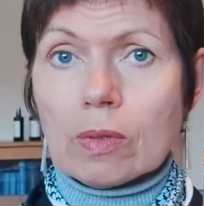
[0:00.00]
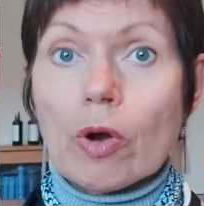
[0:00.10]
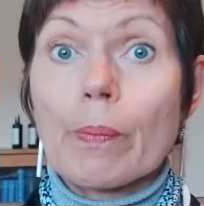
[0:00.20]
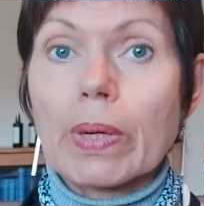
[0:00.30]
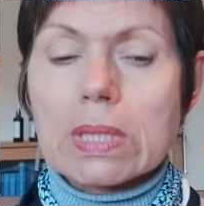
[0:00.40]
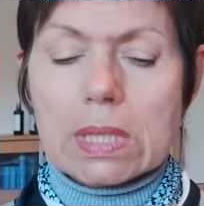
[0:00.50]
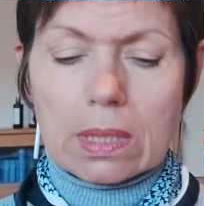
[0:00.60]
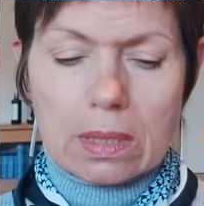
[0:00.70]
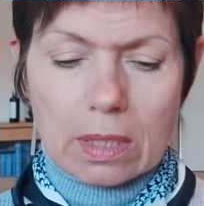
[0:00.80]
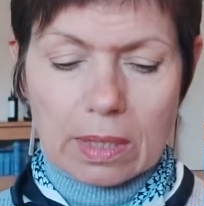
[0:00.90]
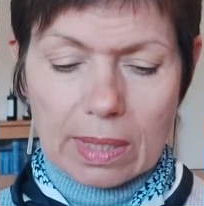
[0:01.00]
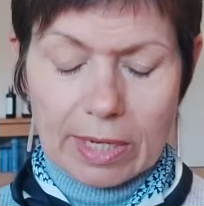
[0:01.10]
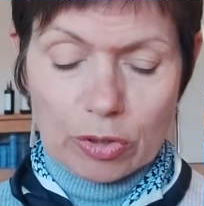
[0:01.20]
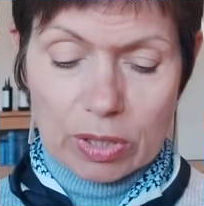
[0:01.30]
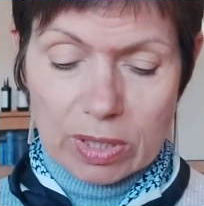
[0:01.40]
A robust
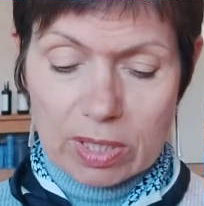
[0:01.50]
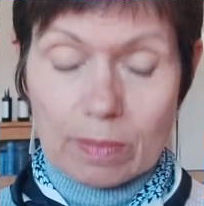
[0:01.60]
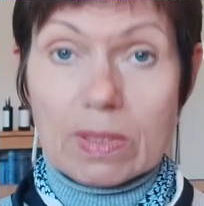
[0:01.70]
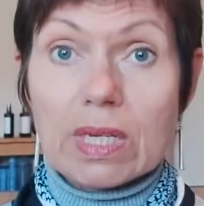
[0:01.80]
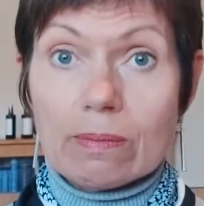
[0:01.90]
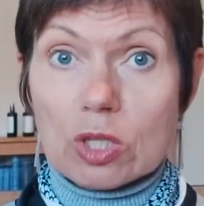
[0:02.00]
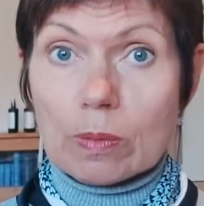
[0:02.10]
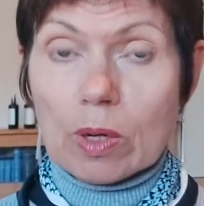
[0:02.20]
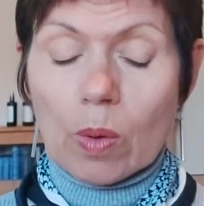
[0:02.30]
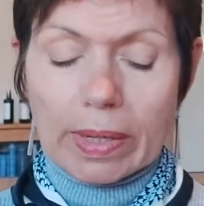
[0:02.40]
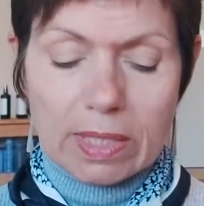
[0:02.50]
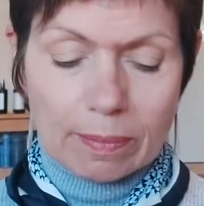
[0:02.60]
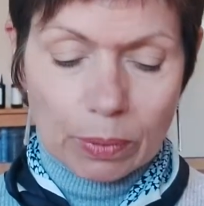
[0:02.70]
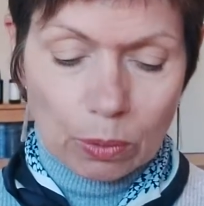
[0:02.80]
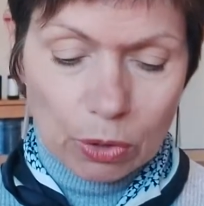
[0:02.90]
circulatory system seems to be quite
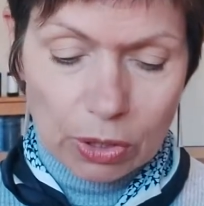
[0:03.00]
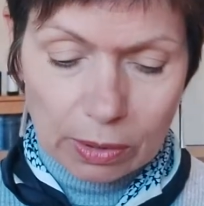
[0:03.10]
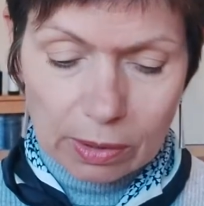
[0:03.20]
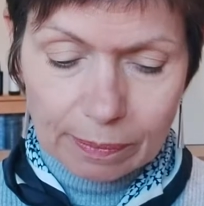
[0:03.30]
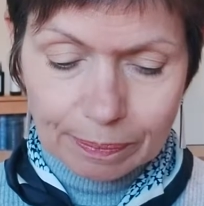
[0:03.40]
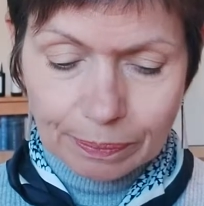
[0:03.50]
important.